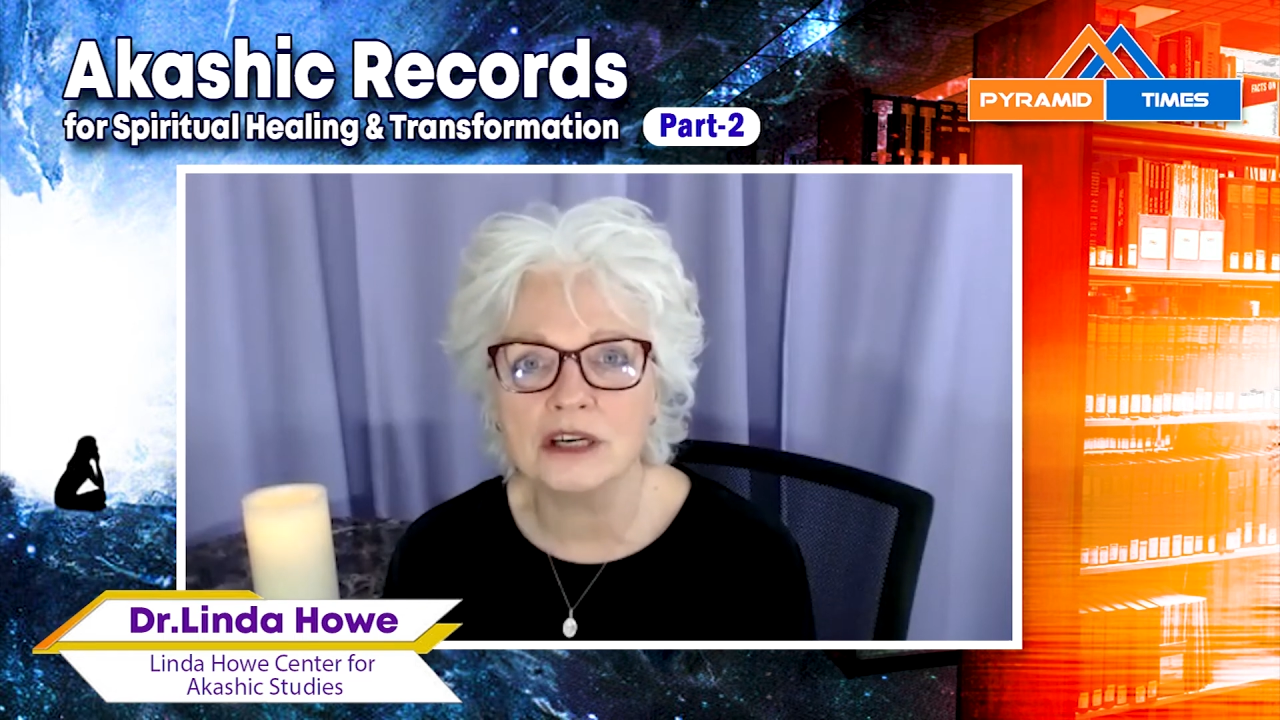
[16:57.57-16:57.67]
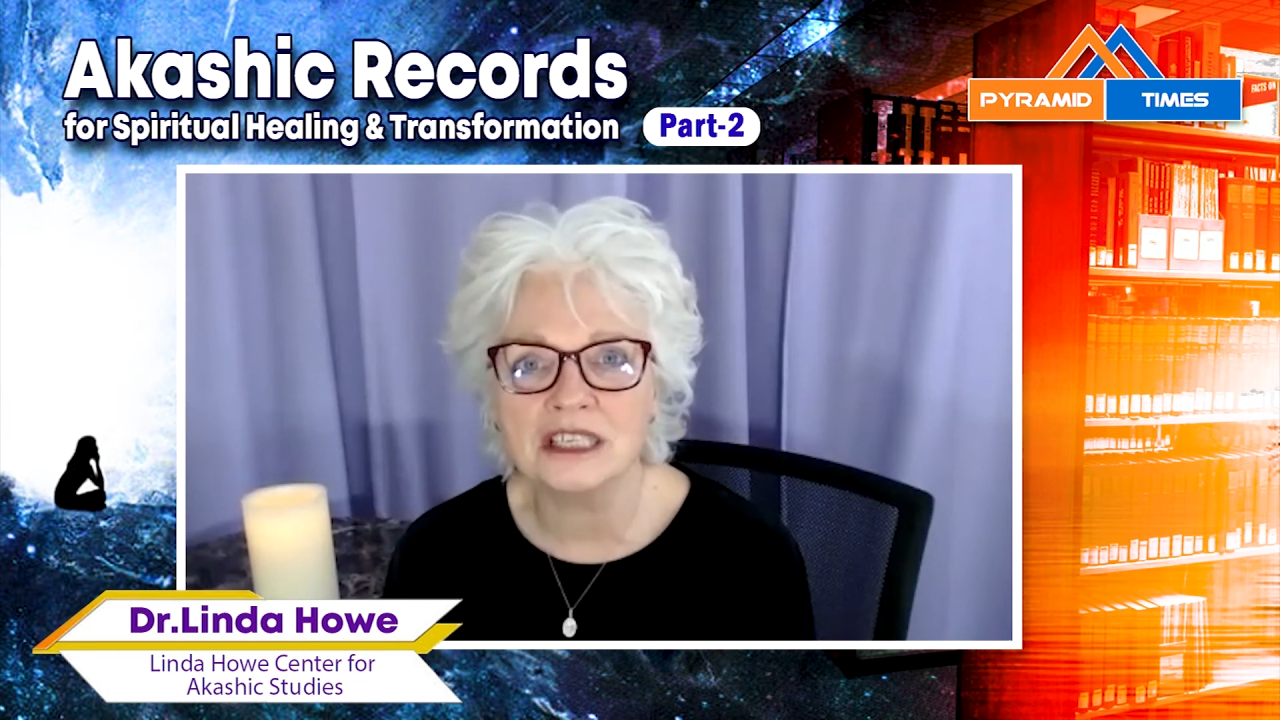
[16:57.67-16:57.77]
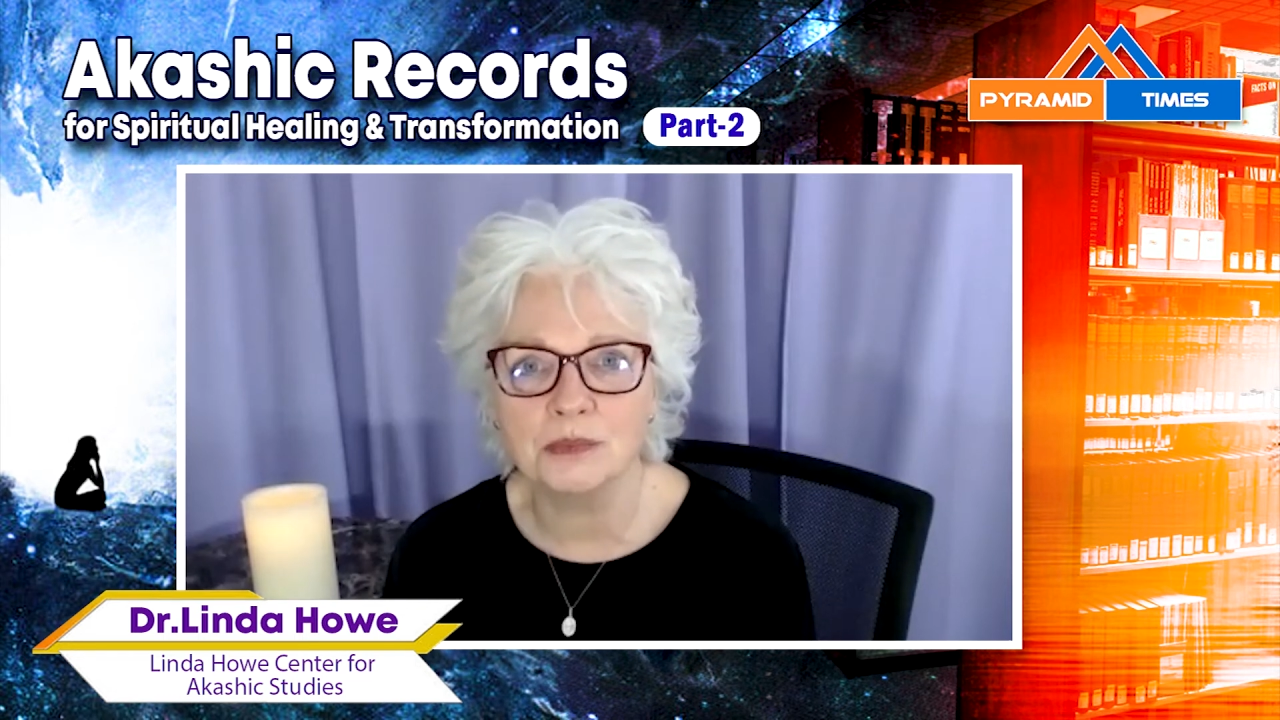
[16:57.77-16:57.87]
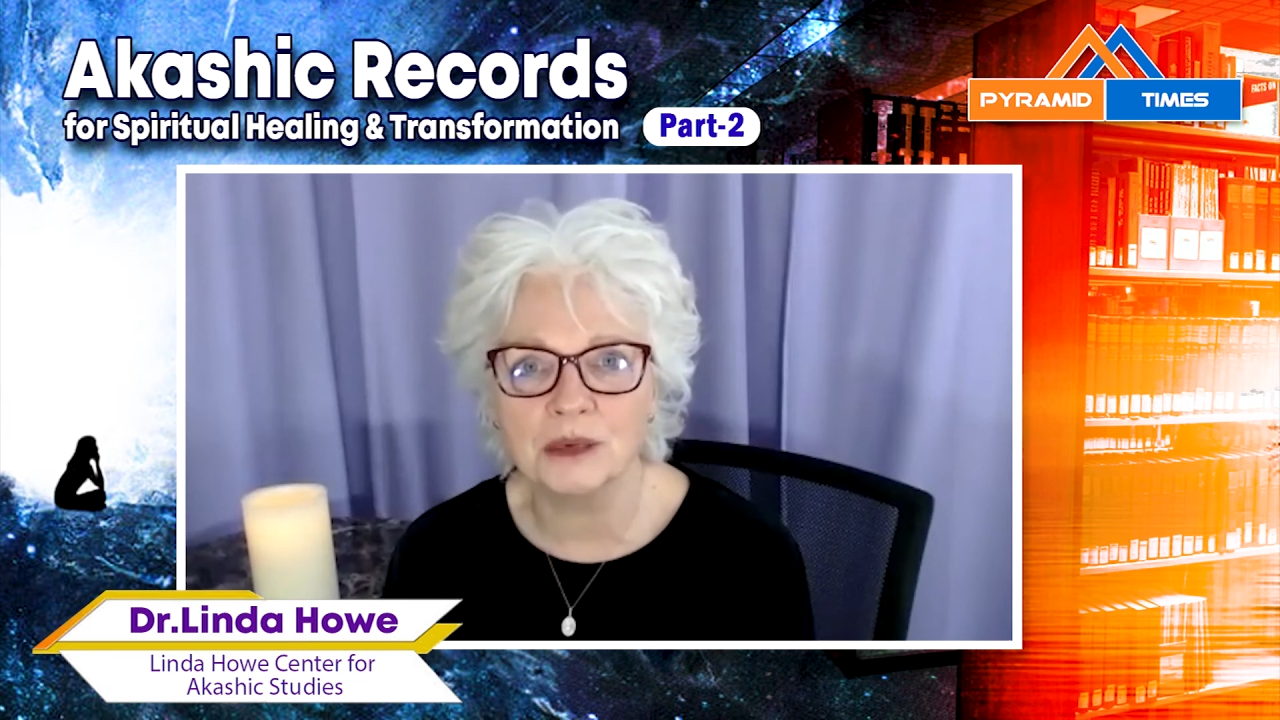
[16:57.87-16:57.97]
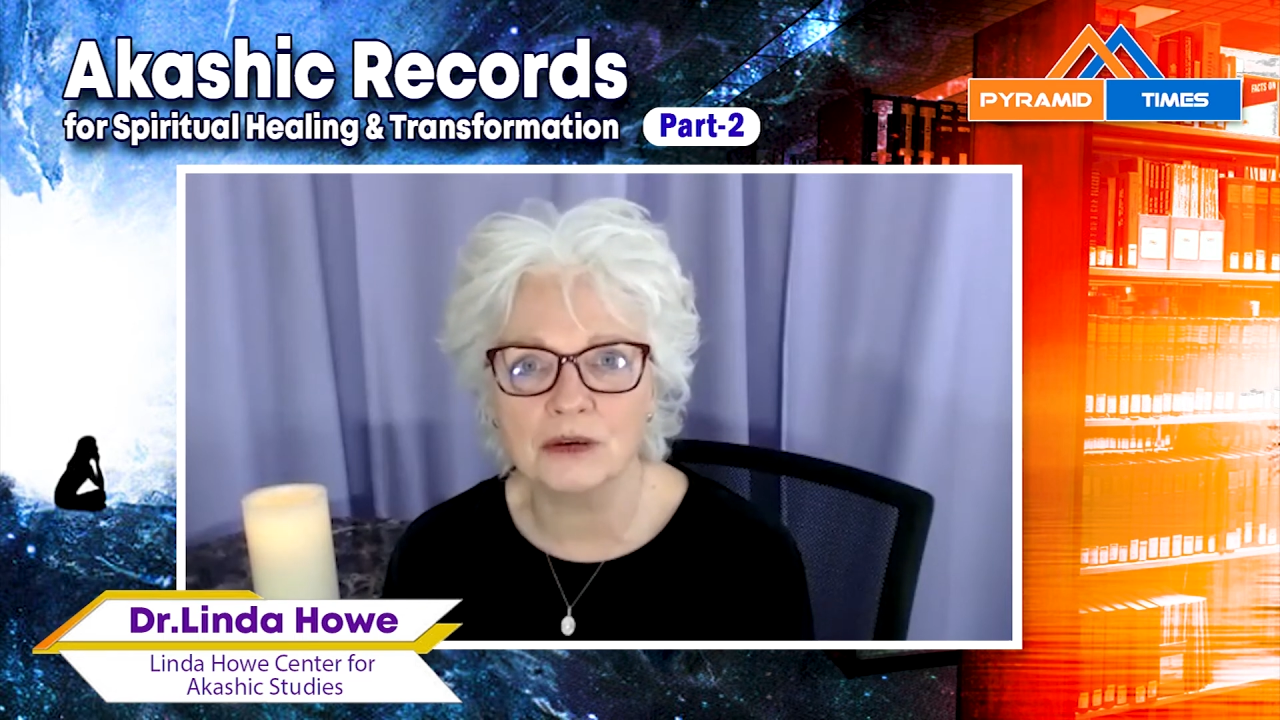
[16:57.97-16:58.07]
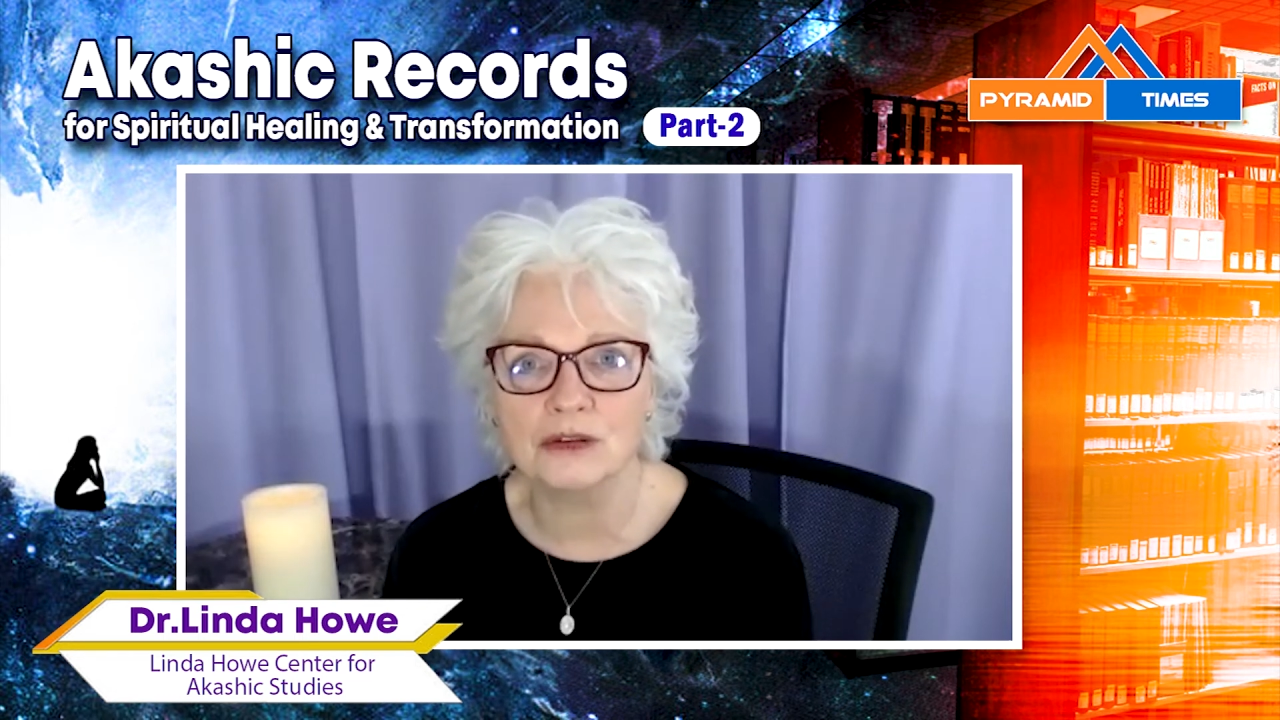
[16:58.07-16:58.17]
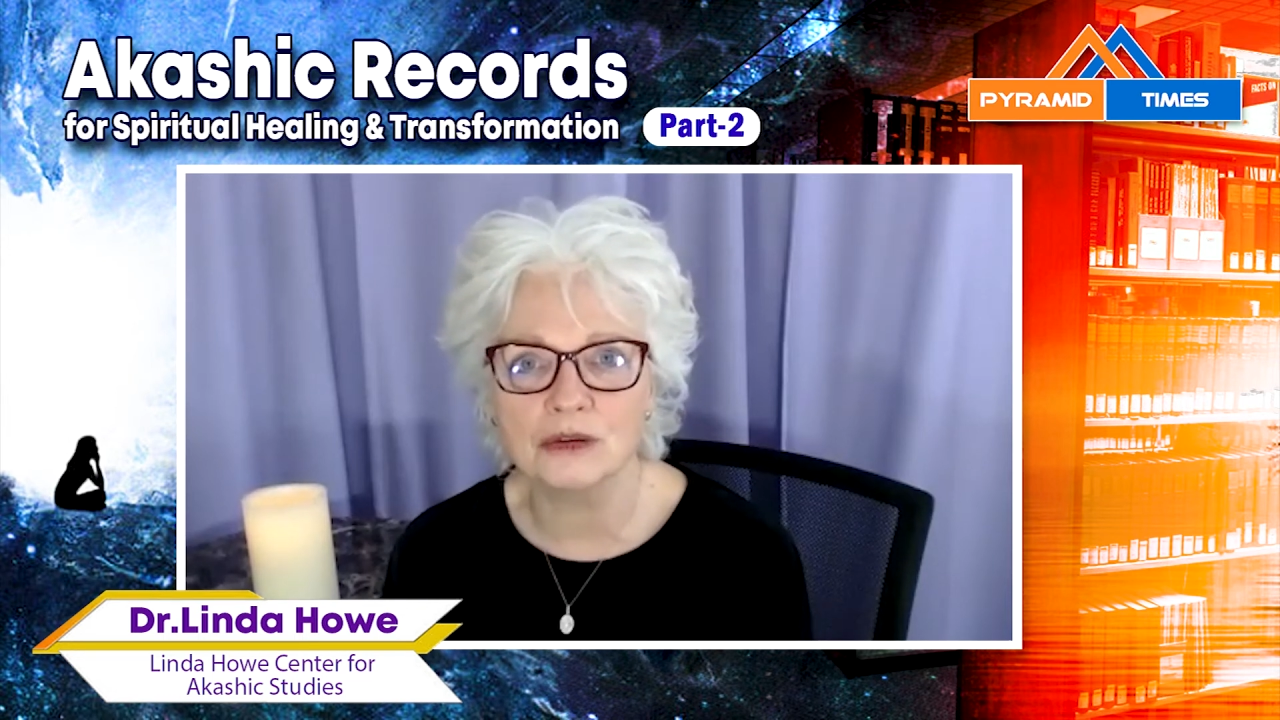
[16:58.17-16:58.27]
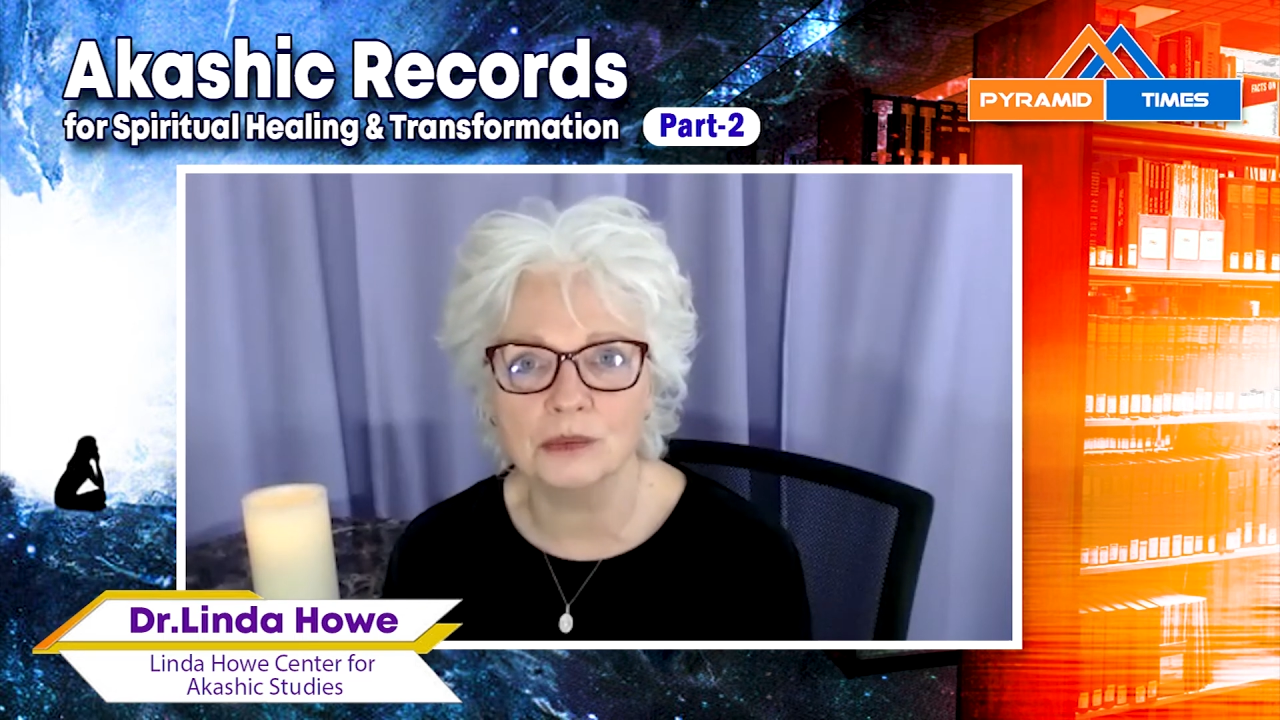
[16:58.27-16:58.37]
spiritual